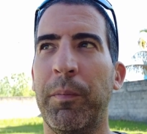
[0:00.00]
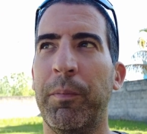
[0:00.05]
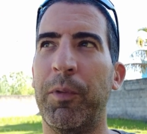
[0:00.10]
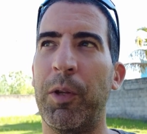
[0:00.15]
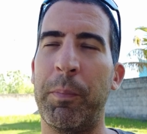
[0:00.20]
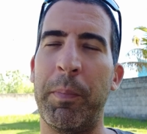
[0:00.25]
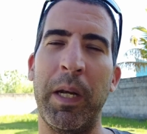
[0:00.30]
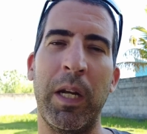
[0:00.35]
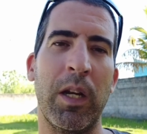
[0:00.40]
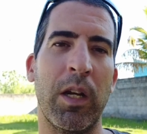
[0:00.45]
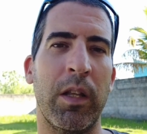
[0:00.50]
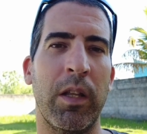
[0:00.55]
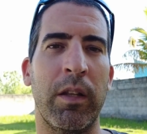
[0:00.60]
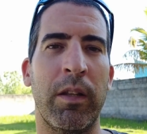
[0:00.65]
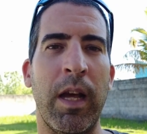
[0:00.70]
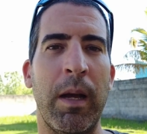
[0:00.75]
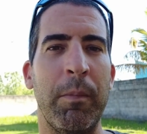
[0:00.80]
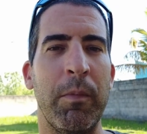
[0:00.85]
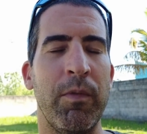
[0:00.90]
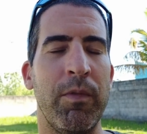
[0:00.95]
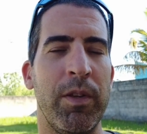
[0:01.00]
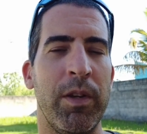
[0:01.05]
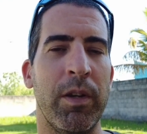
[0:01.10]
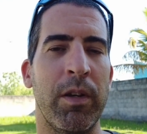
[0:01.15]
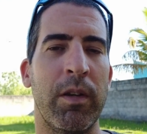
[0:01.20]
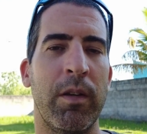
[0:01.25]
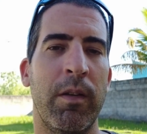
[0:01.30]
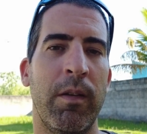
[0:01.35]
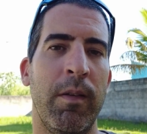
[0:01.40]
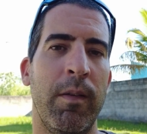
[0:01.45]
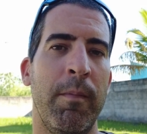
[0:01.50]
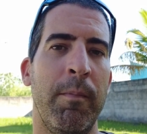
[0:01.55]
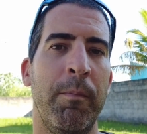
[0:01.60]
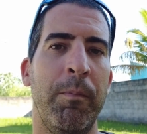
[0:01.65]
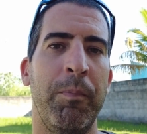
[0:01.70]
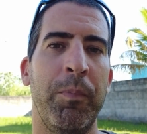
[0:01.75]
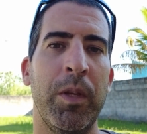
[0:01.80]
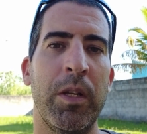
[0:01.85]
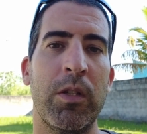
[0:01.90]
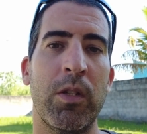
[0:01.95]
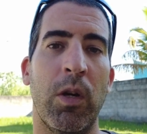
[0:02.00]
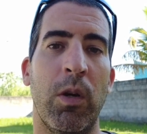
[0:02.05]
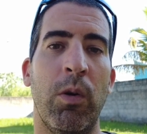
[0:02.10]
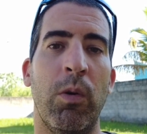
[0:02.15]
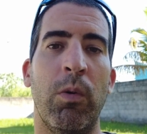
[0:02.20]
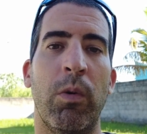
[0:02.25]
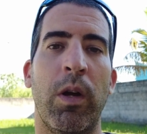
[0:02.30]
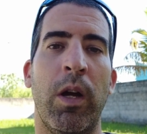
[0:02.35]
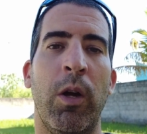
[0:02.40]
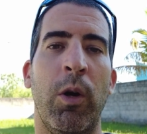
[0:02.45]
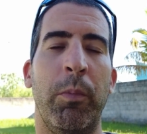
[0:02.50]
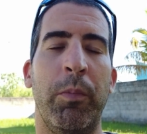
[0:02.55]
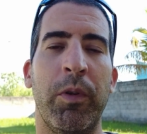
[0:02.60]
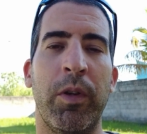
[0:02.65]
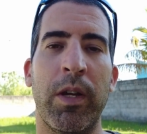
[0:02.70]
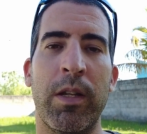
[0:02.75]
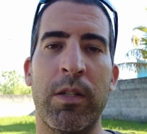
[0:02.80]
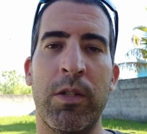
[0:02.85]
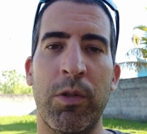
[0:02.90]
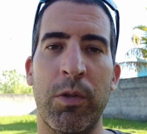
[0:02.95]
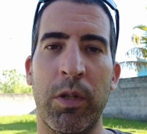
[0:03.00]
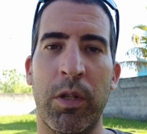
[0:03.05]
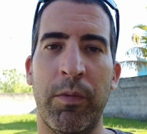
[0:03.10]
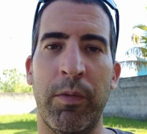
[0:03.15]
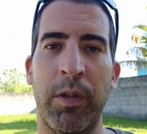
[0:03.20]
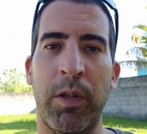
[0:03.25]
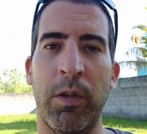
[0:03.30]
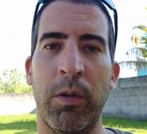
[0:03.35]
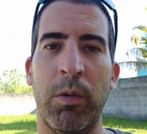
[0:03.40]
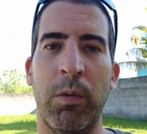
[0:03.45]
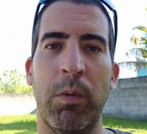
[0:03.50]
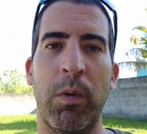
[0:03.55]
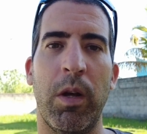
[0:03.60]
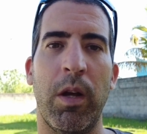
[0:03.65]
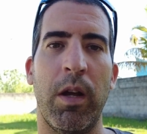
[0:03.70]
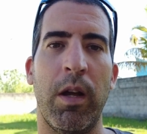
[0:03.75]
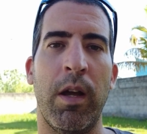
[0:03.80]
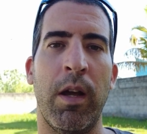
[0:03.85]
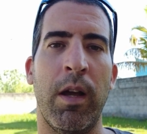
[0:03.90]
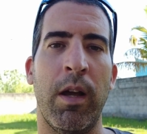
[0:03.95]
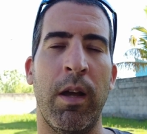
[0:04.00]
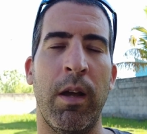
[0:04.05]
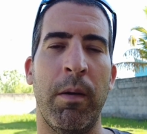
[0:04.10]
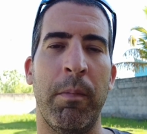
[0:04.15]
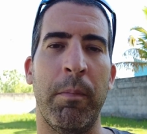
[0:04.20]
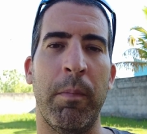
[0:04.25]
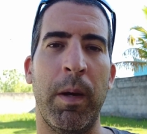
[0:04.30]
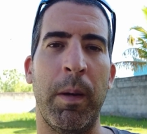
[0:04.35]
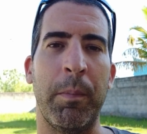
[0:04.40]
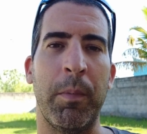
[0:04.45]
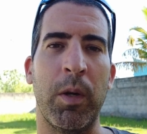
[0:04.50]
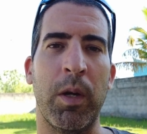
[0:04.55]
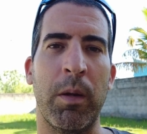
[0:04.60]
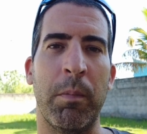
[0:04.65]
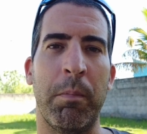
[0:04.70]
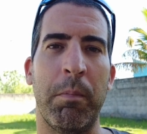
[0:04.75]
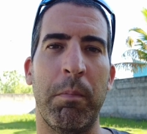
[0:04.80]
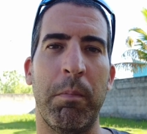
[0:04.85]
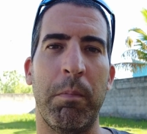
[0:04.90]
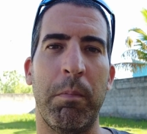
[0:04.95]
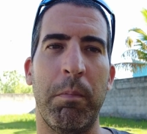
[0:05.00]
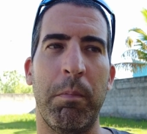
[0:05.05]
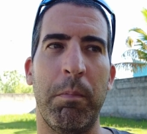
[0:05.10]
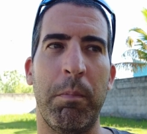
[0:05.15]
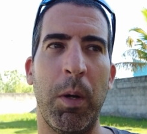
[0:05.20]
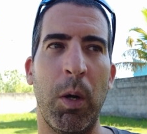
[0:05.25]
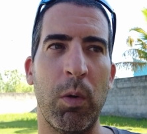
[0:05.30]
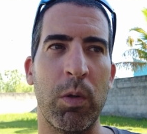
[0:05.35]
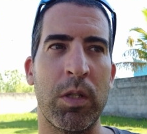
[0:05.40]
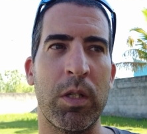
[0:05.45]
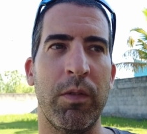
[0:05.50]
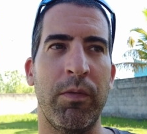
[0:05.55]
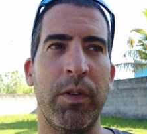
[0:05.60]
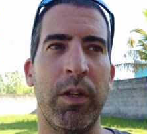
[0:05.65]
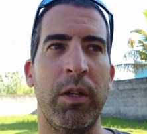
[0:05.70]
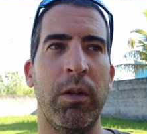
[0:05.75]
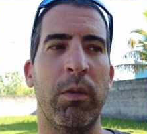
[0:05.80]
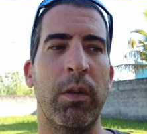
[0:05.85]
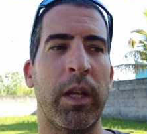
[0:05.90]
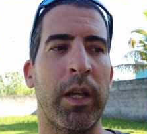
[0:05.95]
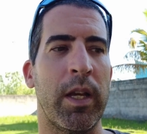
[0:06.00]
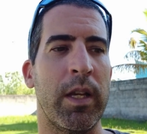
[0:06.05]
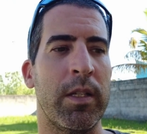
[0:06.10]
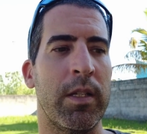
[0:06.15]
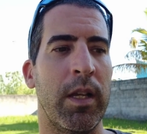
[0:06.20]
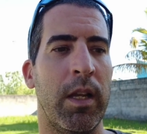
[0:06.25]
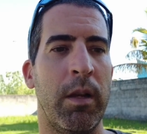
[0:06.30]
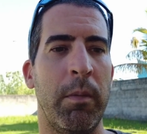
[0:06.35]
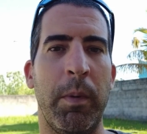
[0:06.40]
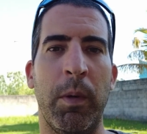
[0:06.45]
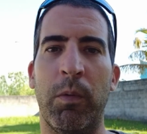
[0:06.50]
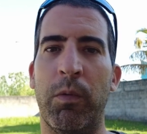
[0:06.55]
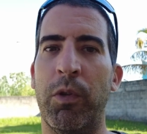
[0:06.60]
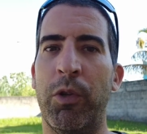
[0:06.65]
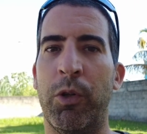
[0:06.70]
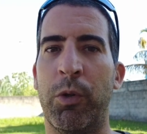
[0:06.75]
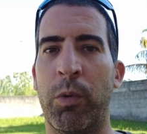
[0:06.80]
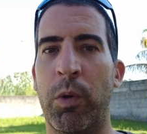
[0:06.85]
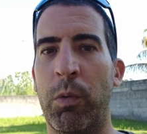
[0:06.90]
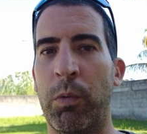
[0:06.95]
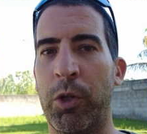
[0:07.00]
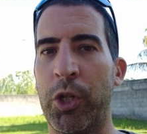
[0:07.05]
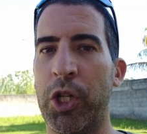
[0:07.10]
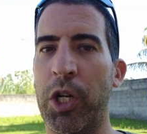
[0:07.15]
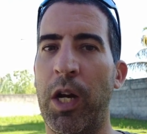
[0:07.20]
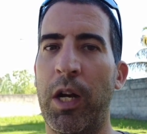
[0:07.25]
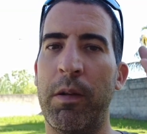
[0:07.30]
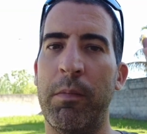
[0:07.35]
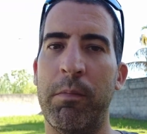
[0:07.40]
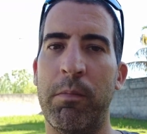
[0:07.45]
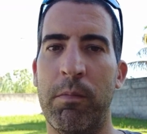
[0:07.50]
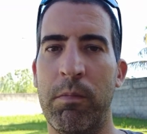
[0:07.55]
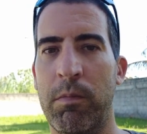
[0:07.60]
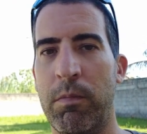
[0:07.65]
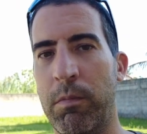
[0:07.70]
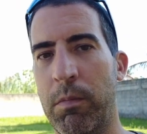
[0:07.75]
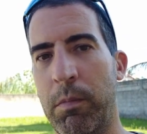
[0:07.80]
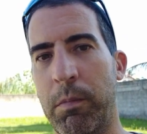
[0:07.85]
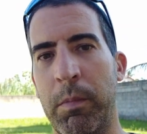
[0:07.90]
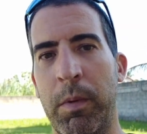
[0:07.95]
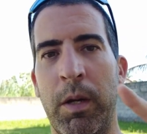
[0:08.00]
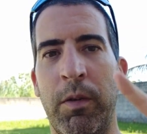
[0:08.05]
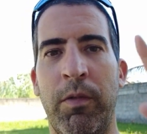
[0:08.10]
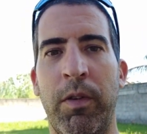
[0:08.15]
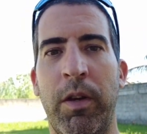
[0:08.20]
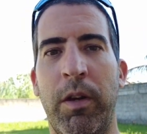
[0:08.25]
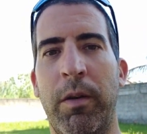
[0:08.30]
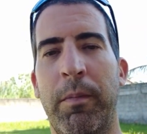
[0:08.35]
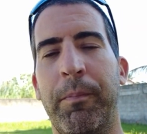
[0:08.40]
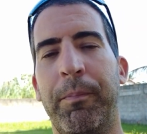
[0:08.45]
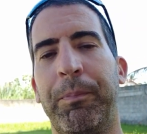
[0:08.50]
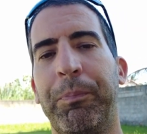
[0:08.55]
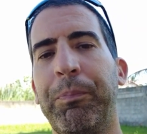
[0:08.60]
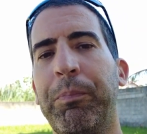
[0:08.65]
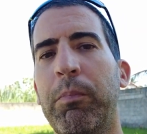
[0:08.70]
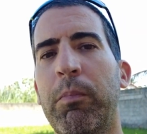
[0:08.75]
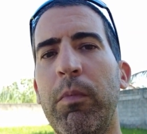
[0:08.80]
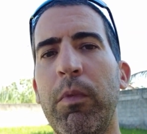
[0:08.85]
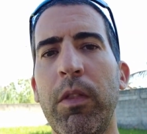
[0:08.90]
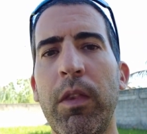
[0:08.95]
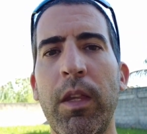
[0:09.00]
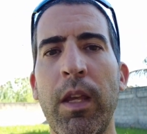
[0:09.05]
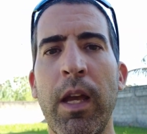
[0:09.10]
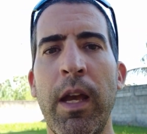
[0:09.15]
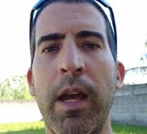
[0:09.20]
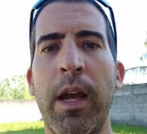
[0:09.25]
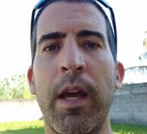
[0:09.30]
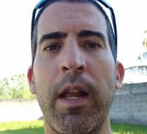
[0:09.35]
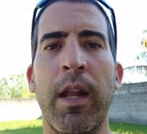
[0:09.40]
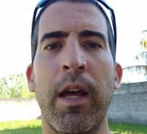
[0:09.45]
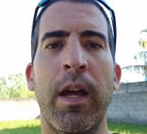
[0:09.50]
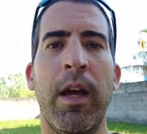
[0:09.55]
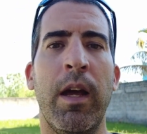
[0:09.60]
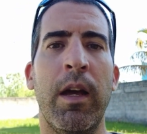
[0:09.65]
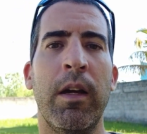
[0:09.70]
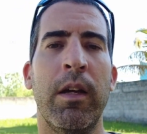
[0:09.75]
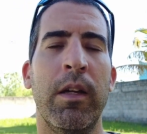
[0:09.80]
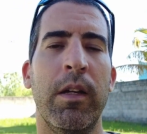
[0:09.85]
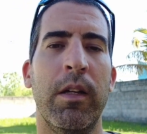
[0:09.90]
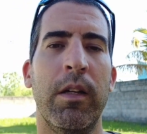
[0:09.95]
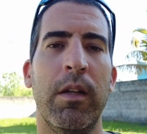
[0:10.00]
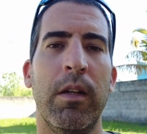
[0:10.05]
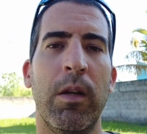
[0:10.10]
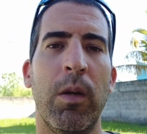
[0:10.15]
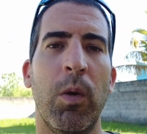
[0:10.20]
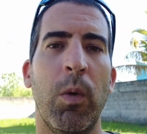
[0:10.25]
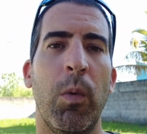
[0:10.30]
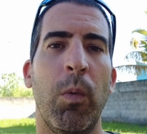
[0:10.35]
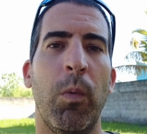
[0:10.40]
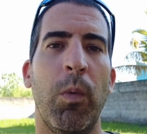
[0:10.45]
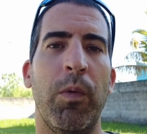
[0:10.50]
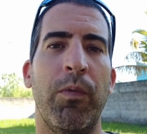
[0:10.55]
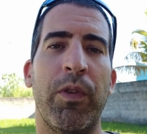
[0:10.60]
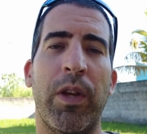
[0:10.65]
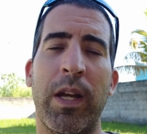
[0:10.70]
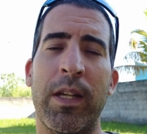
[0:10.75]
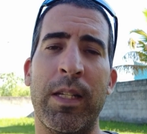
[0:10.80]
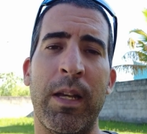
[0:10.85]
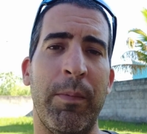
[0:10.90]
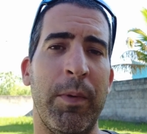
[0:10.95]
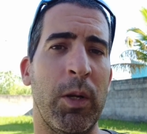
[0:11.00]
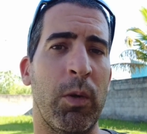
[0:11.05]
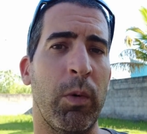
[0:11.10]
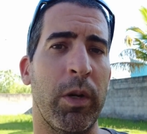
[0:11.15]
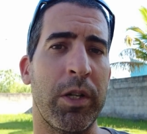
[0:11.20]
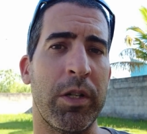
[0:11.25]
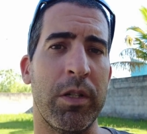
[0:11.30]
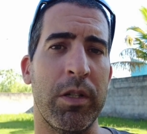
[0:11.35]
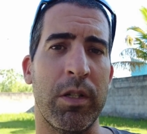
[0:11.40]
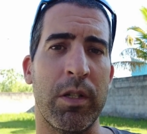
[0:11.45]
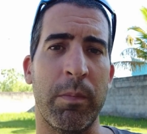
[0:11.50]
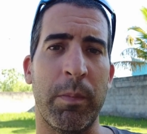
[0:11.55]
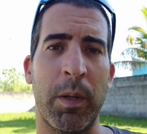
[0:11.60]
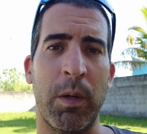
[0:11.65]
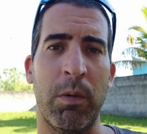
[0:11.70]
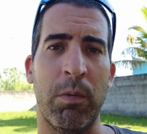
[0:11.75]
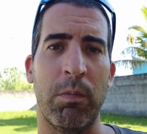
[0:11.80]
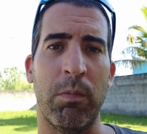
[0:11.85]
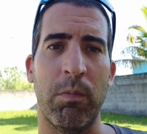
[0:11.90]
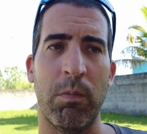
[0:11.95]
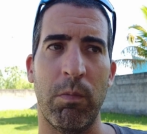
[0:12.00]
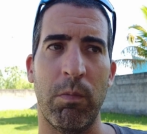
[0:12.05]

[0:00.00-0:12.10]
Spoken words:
depending on the time of the year. So I hope you guys enjoyed the video. I'm gonna post a video, like I said, about the drone shot above here, and if you guys have any questions about,